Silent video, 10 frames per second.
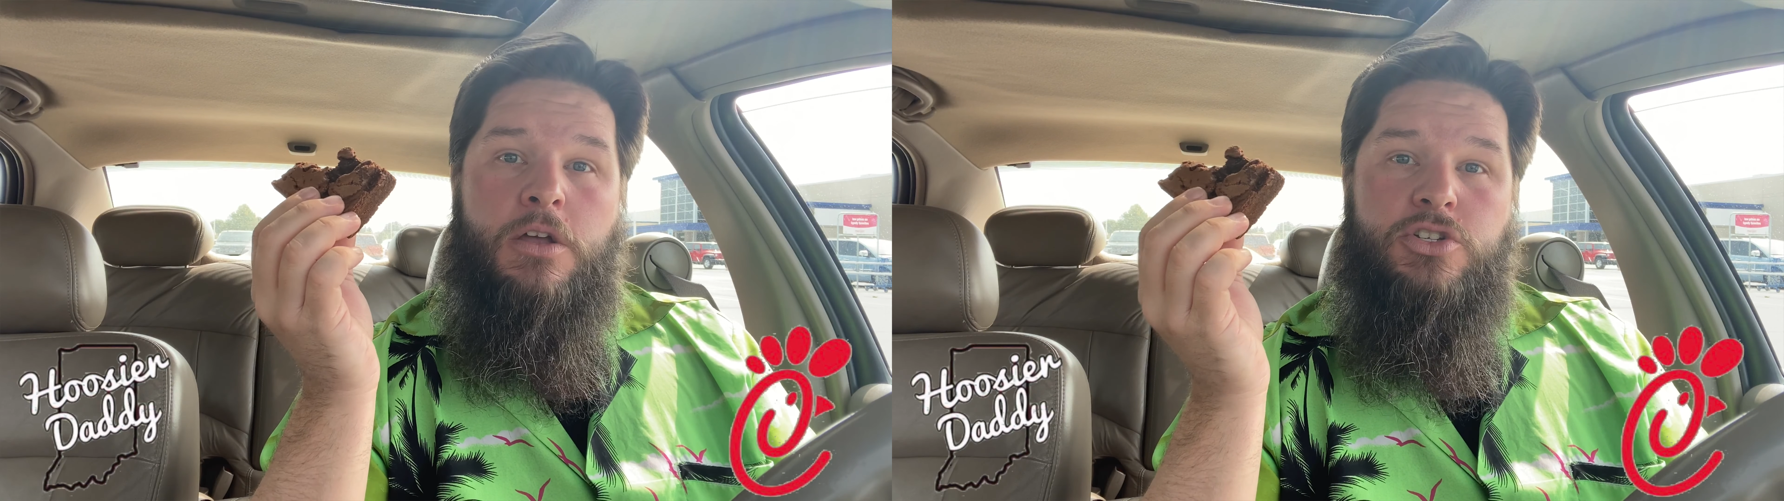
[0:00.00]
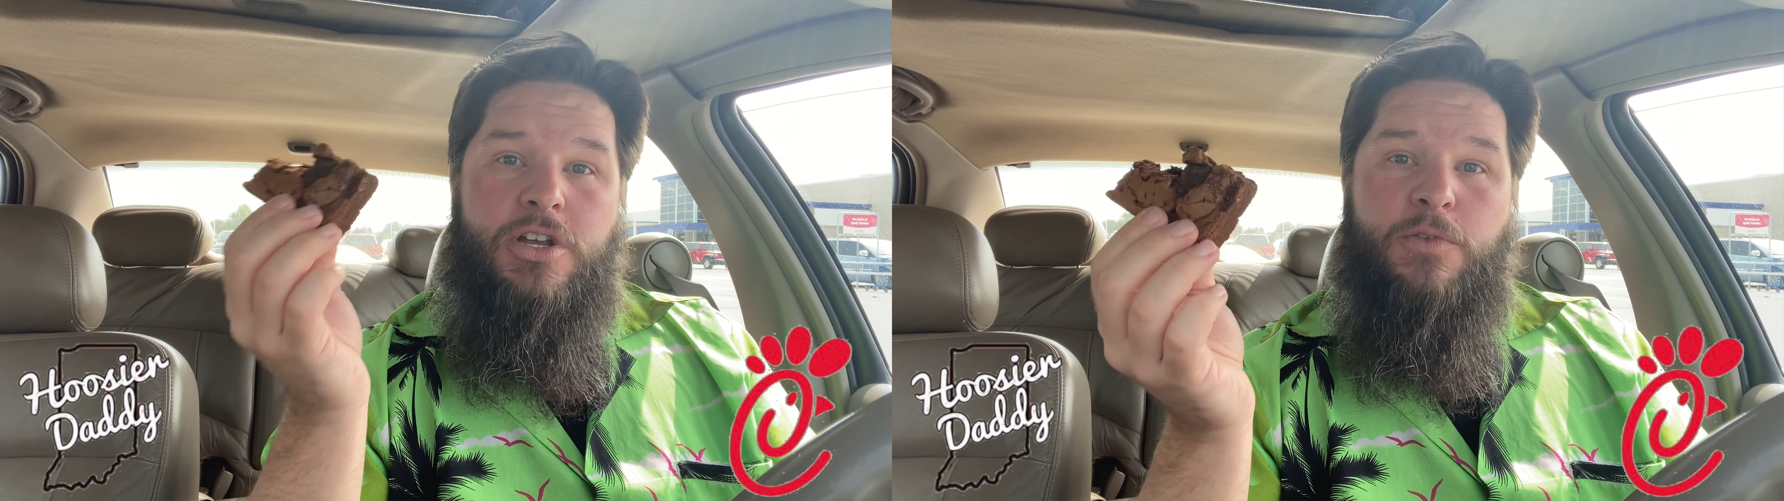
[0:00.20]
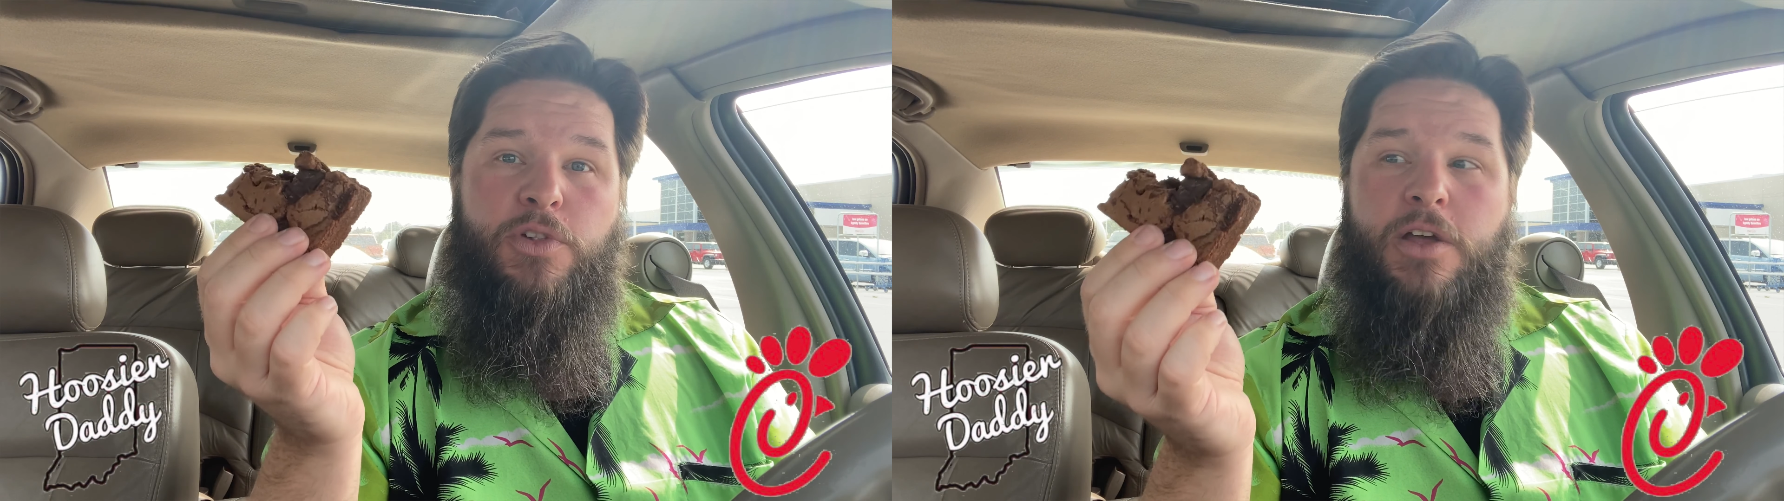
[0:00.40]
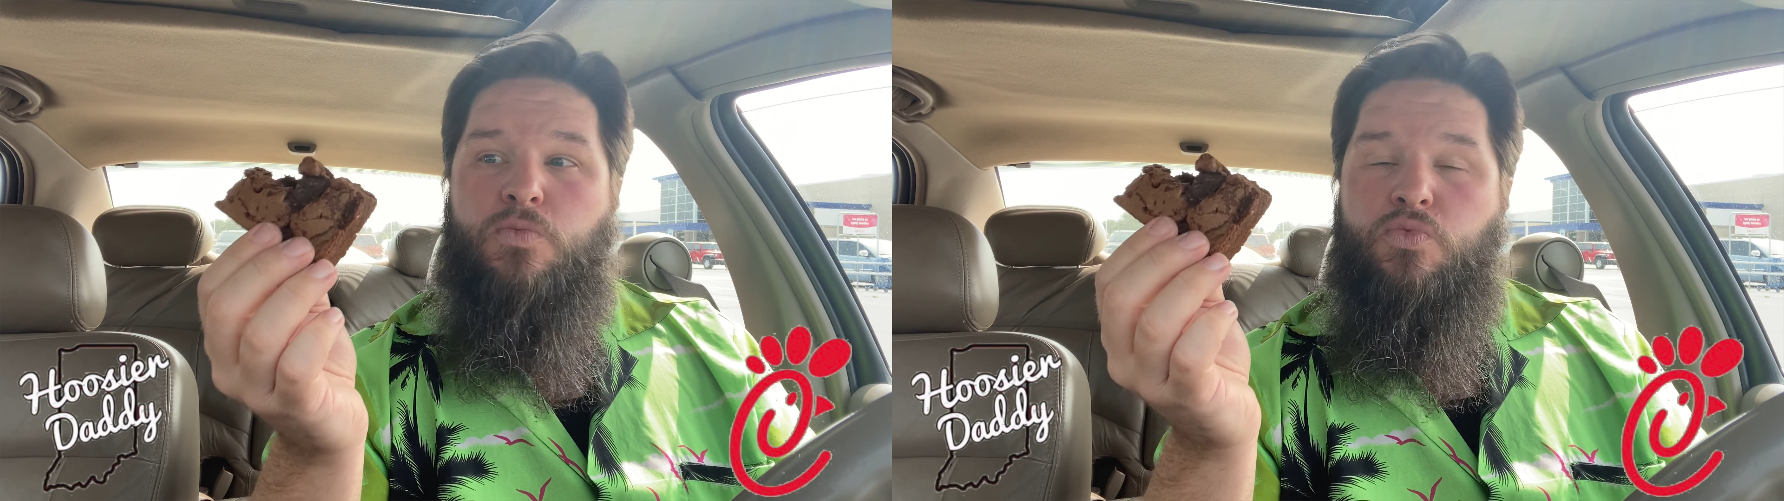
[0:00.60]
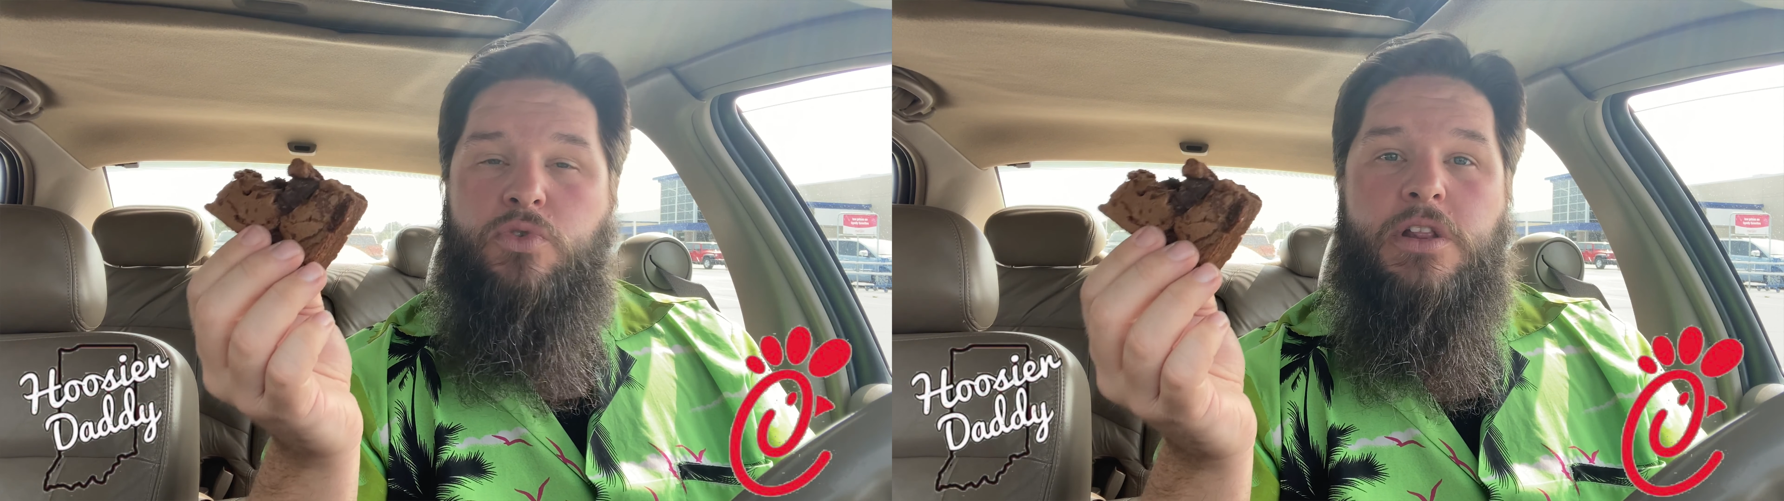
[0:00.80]
Chick-fil-A
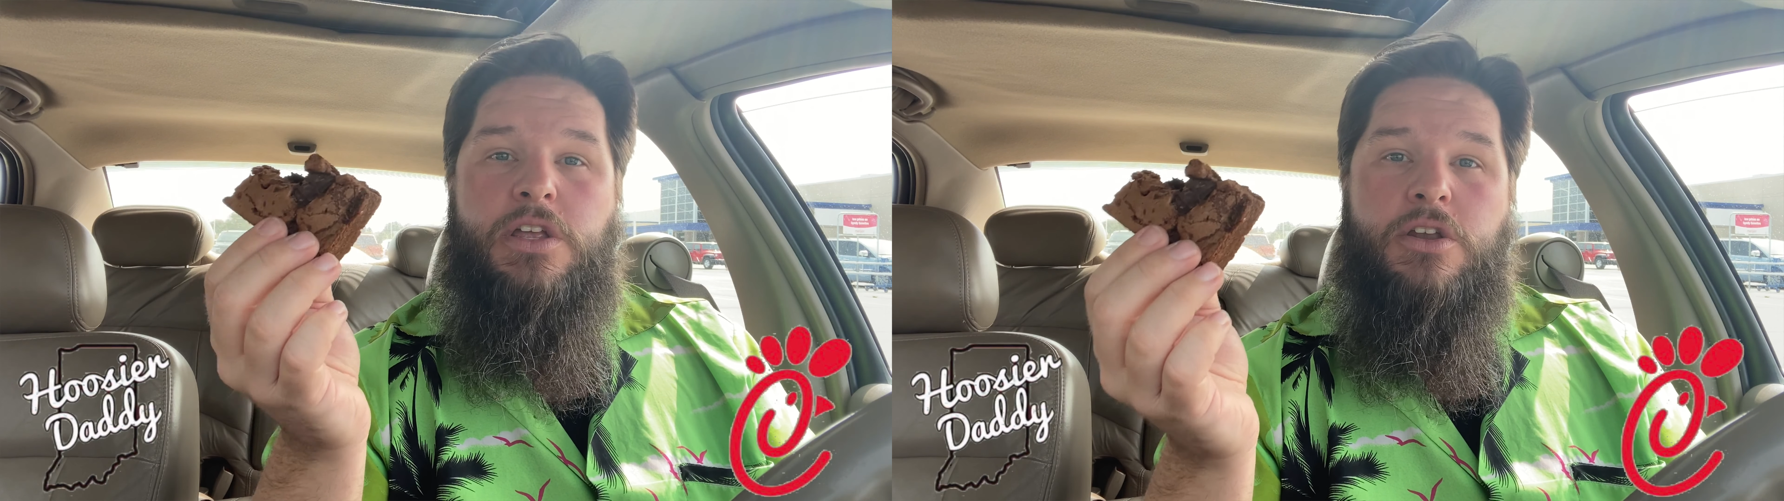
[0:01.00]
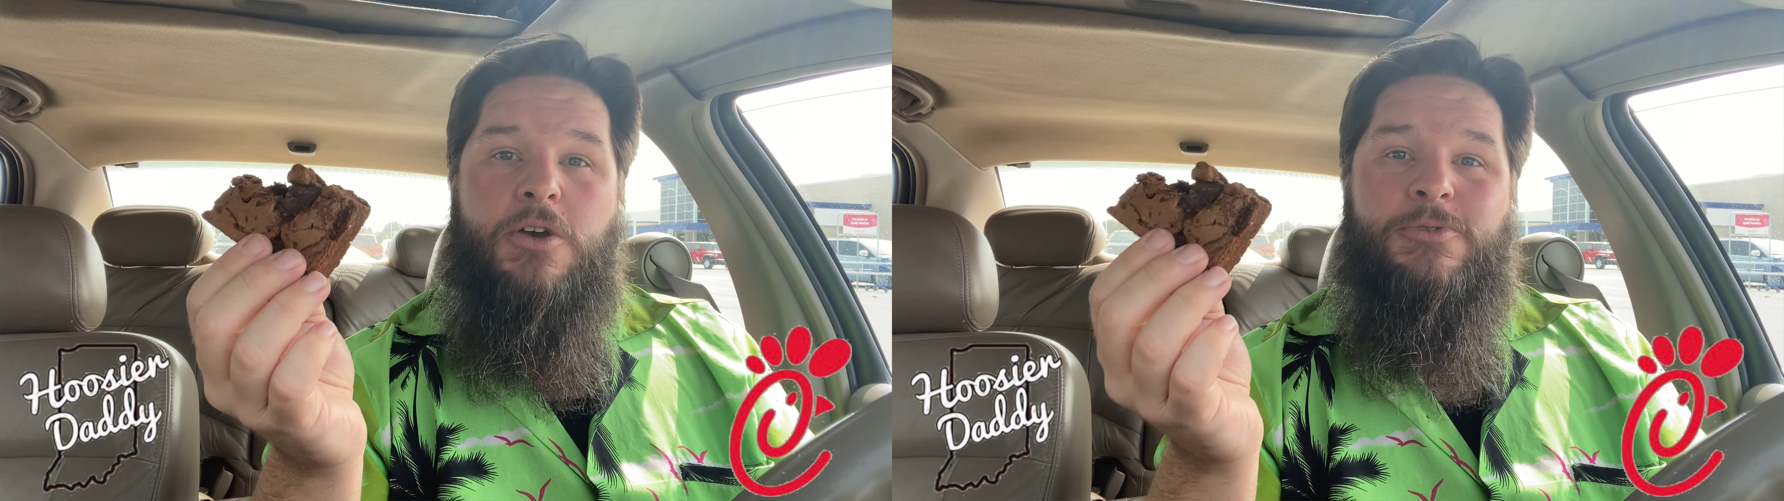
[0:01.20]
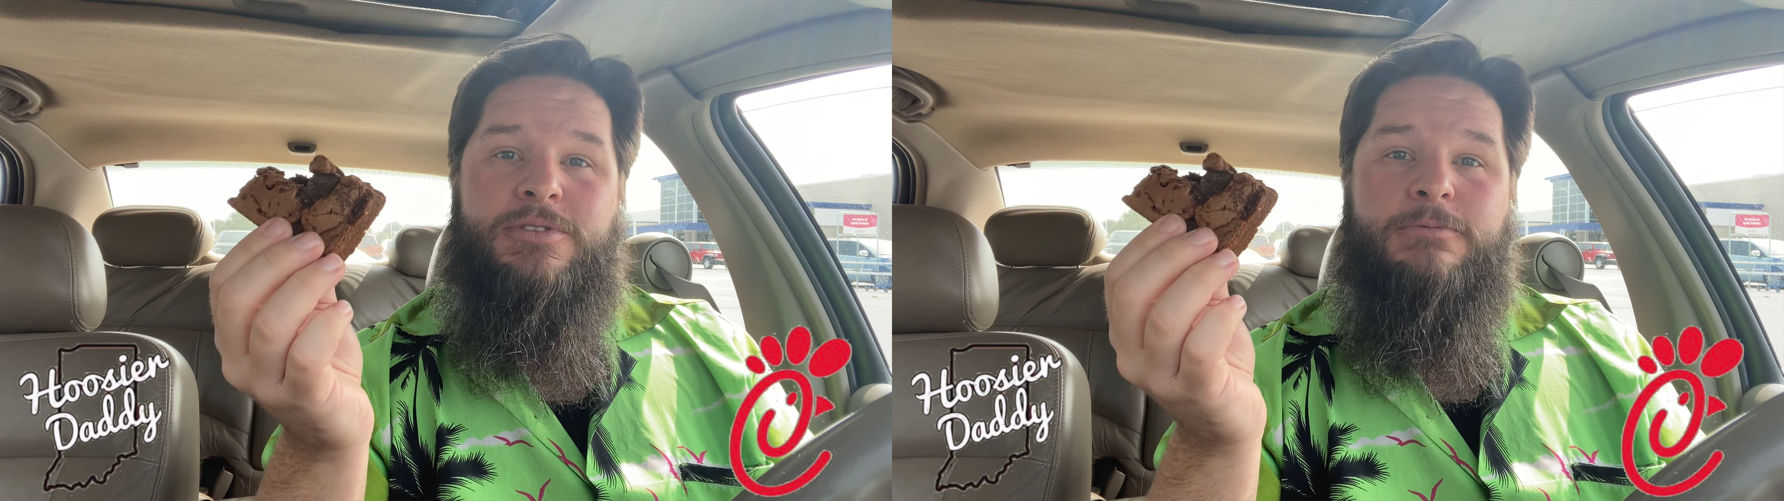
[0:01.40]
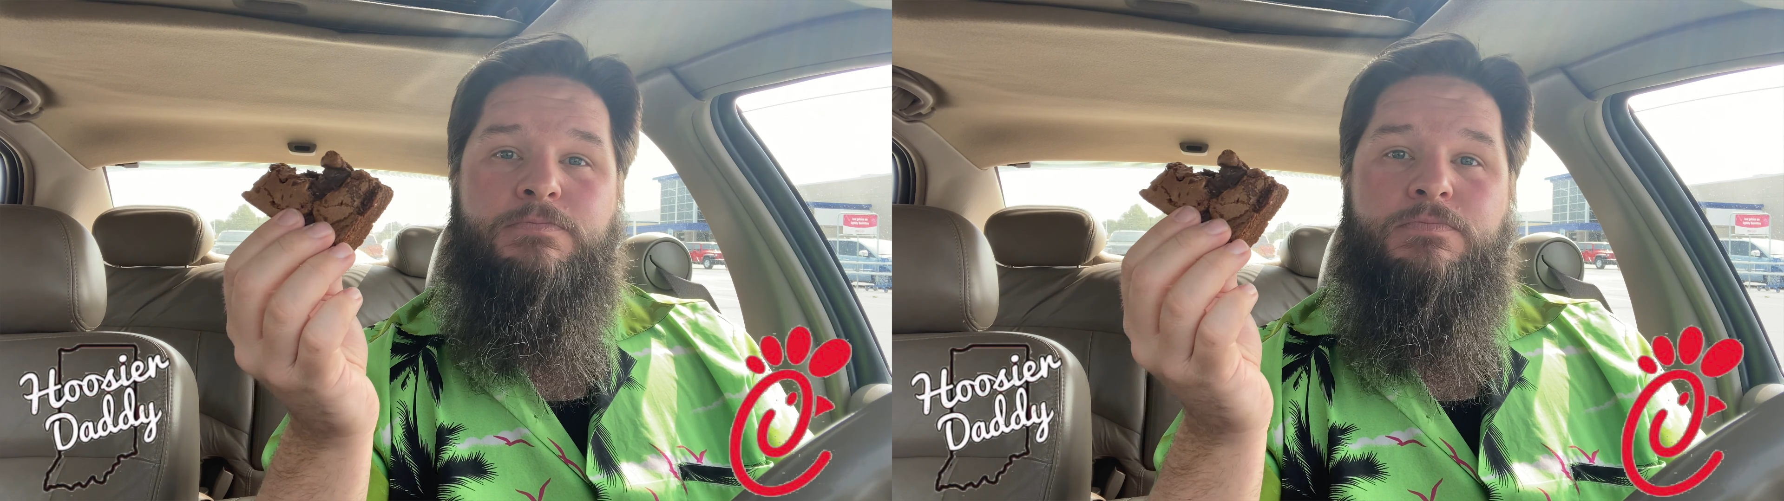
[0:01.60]
really knows